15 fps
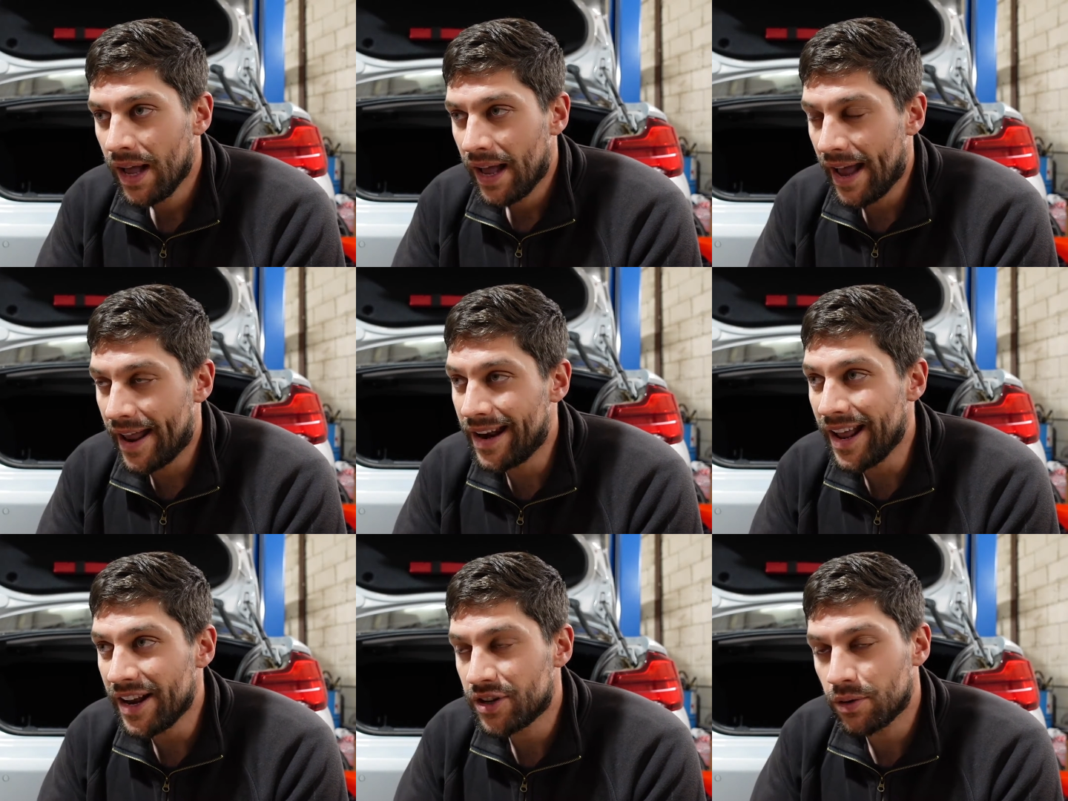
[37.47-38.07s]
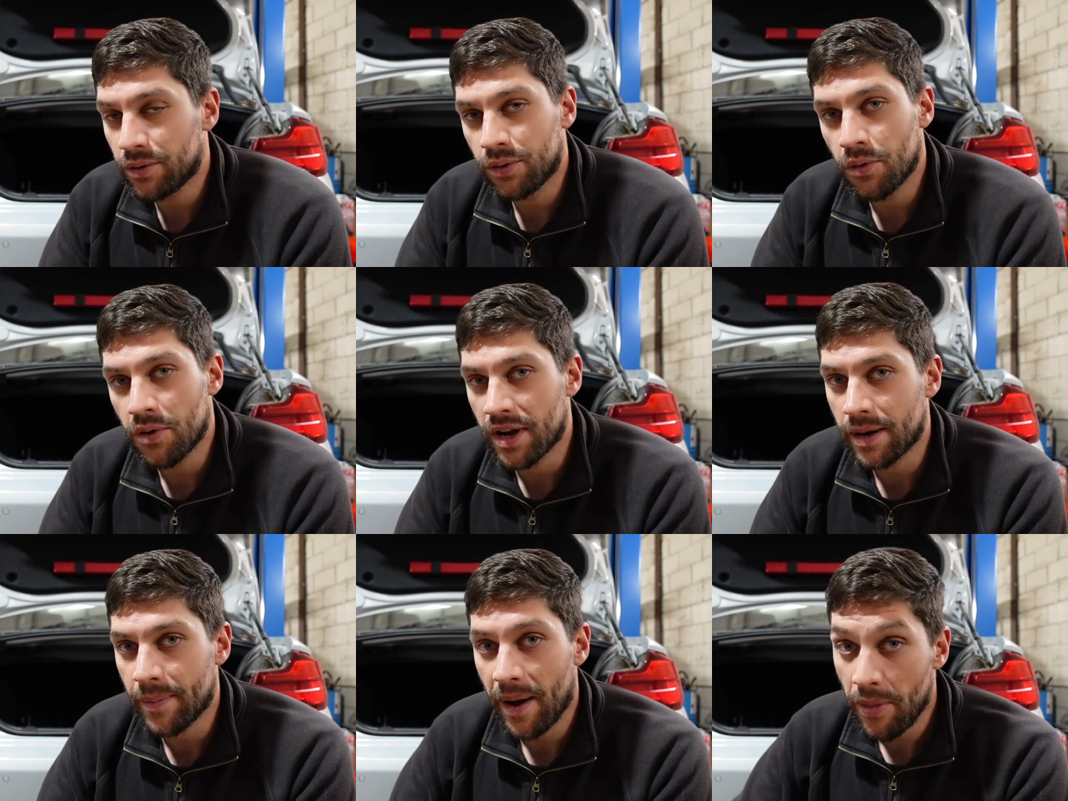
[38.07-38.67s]
unless you're
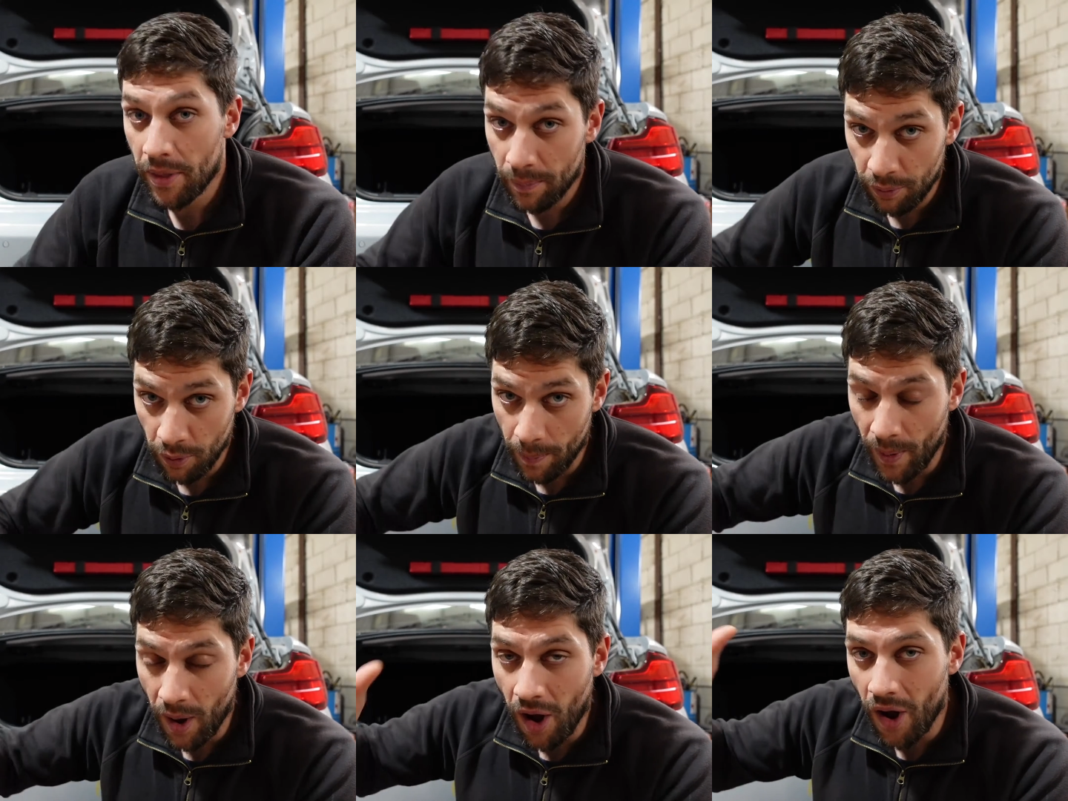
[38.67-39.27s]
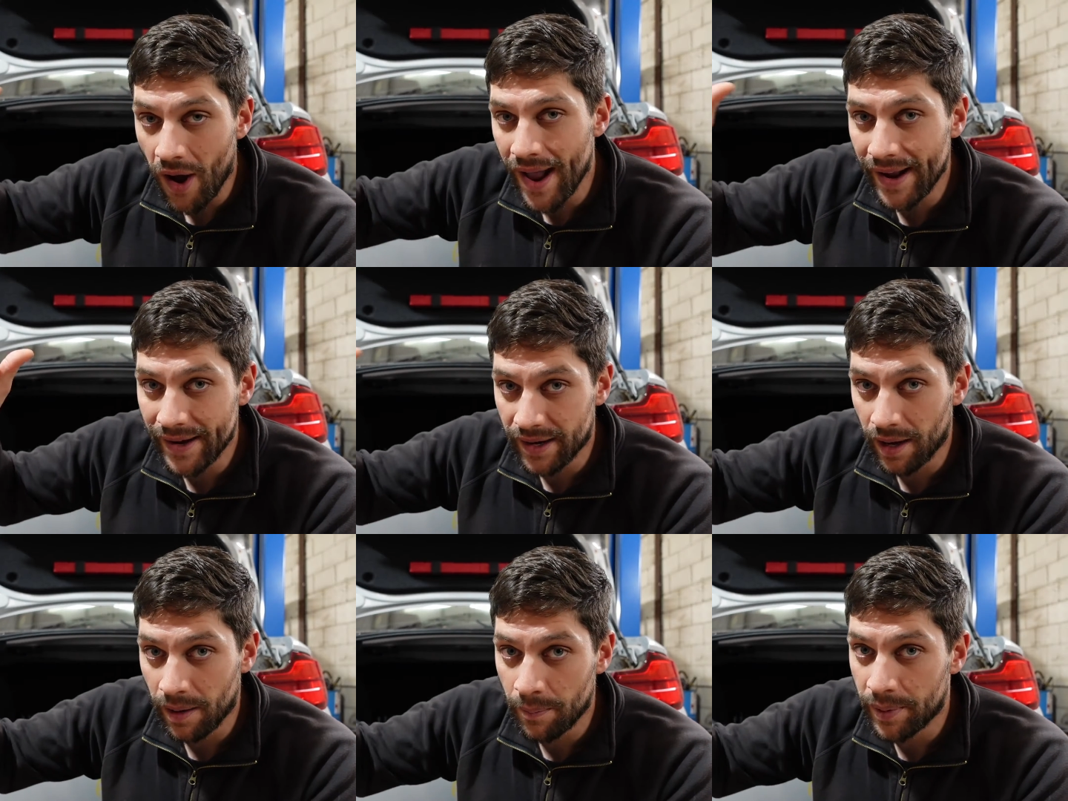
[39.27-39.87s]
talking about the proper high-end
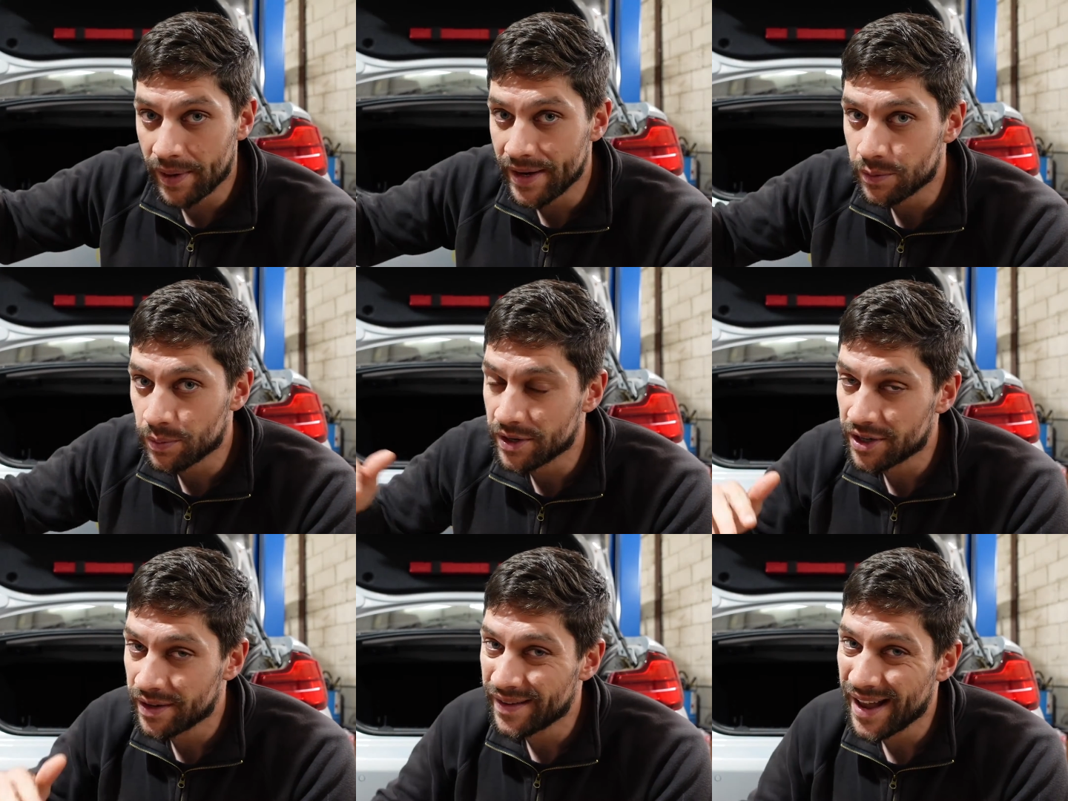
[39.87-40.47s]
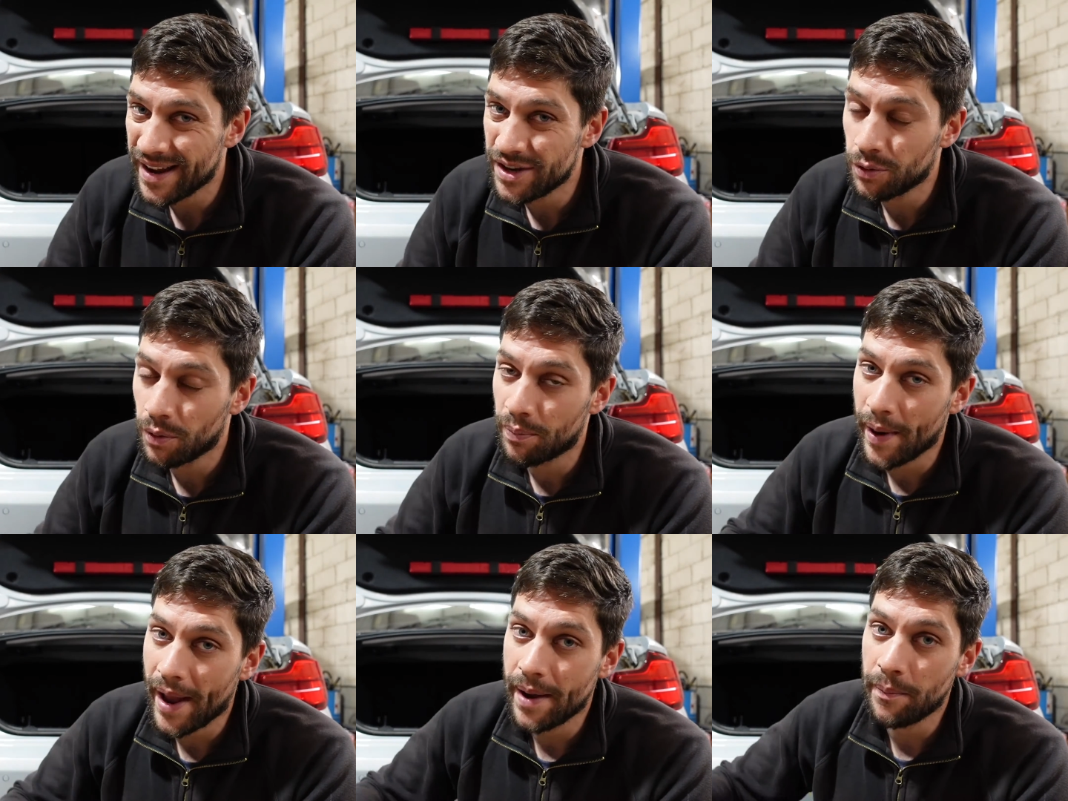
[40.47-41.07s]
companies, which then you're
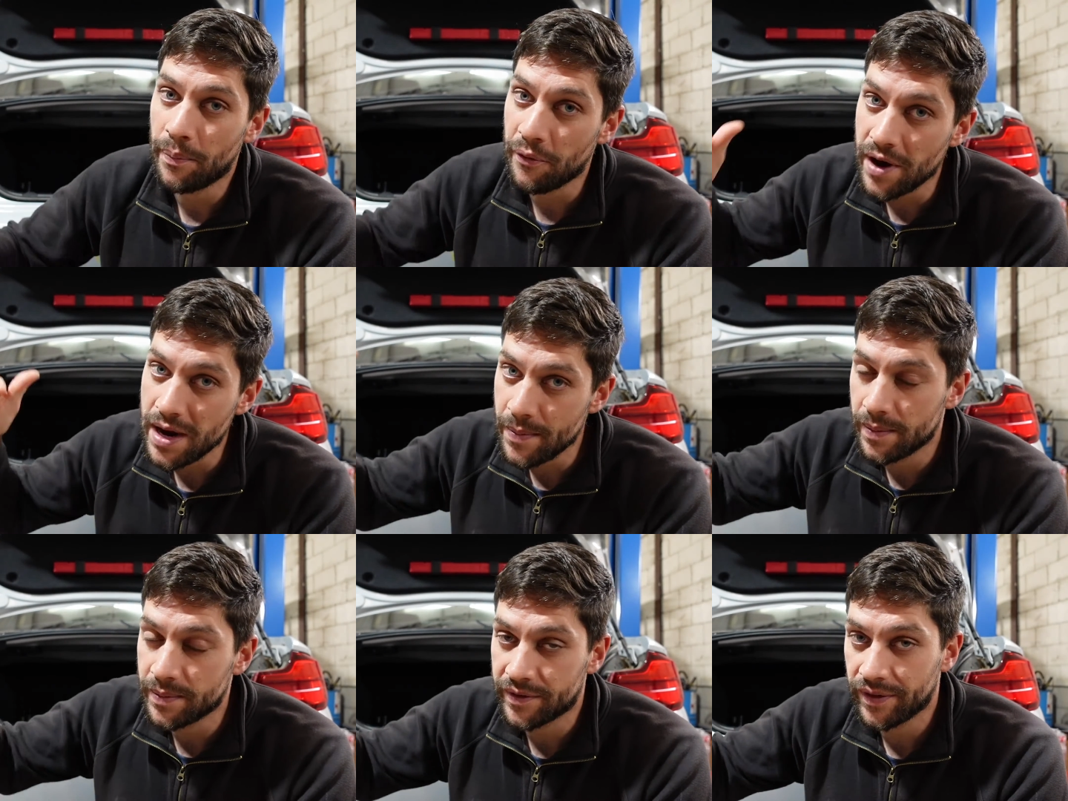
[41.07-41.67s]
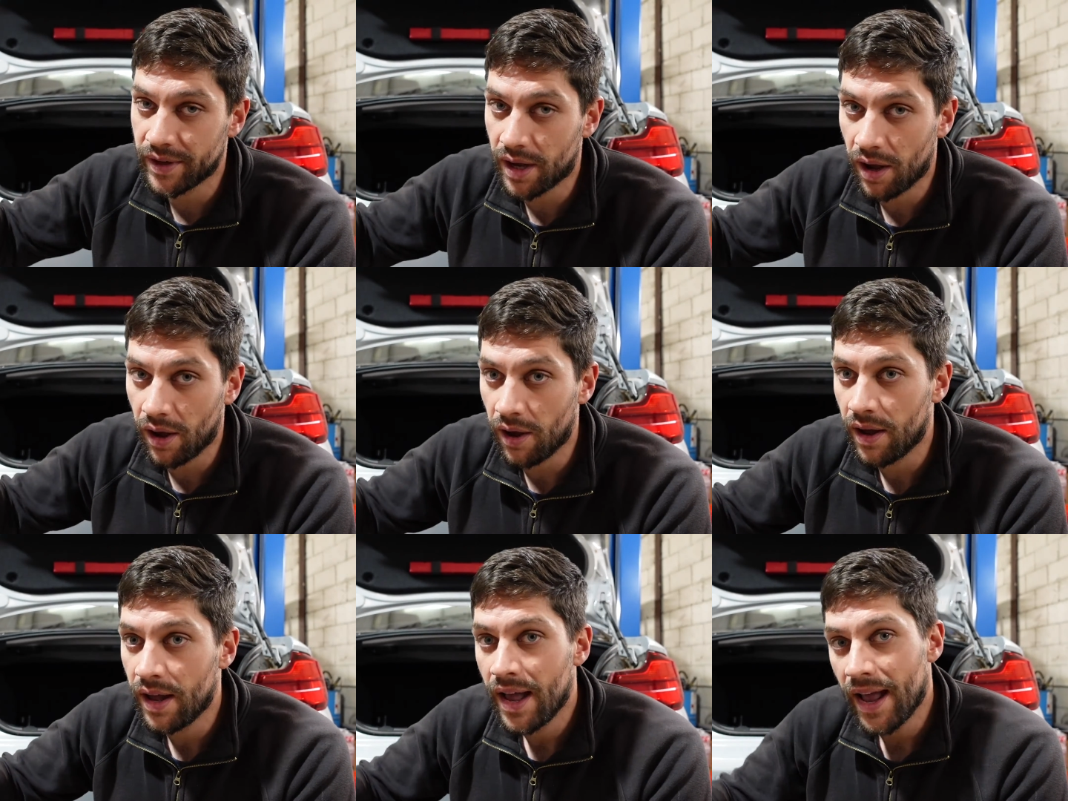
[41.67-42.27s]
paying premiums for the
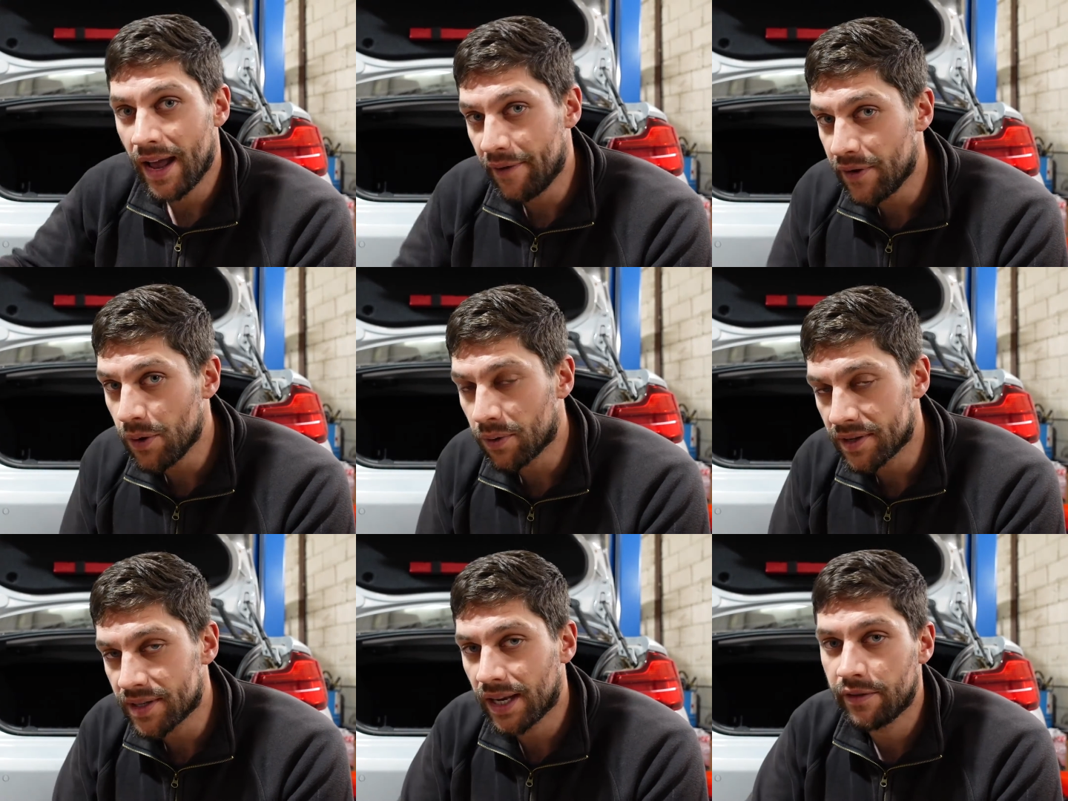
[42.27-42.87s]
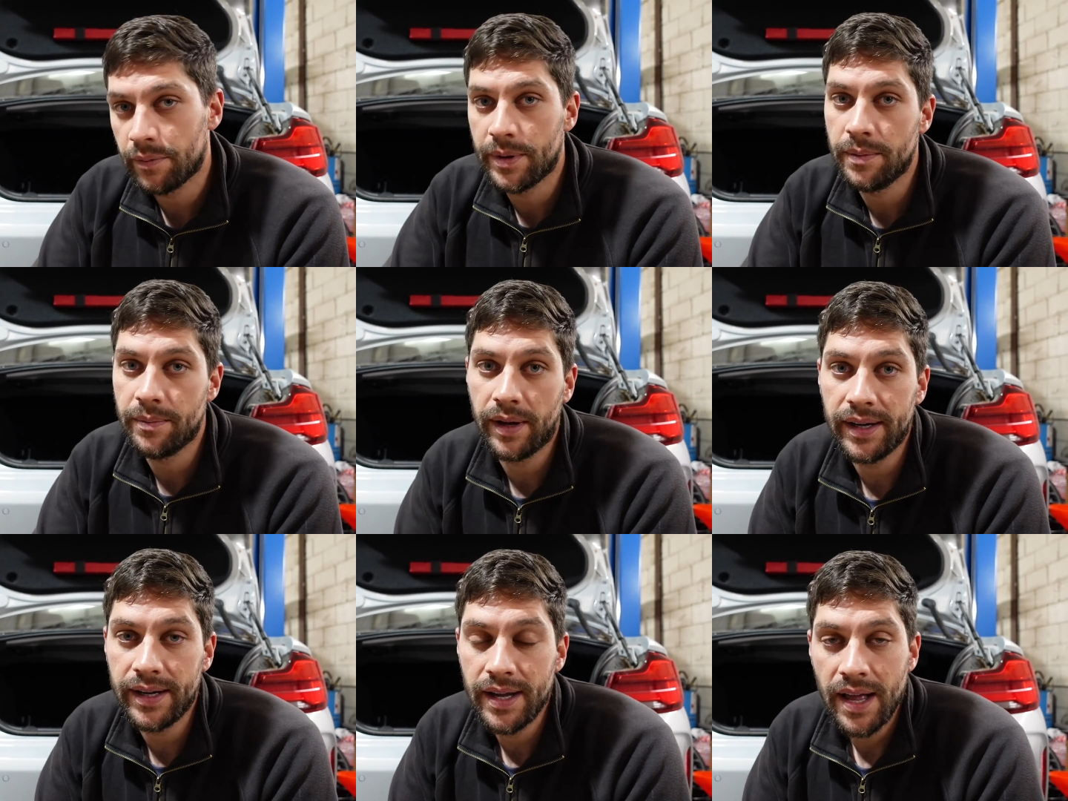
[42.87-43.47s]
car. If you want to save a bit of
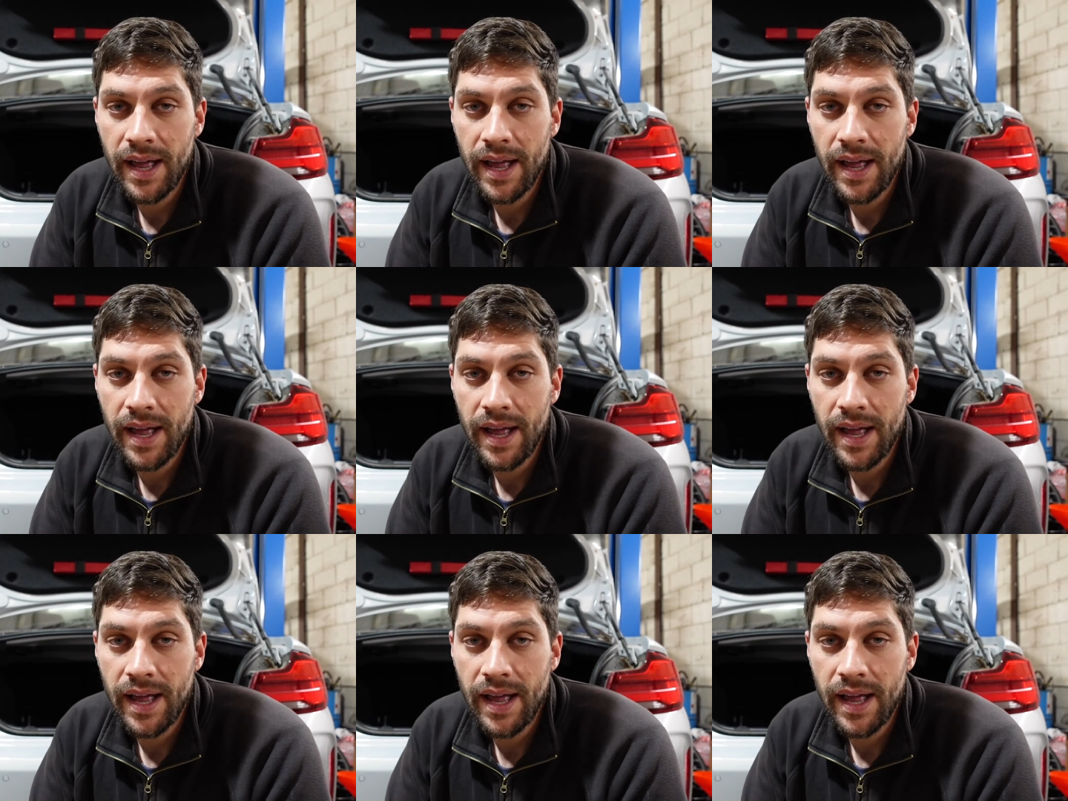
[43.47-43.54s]
money,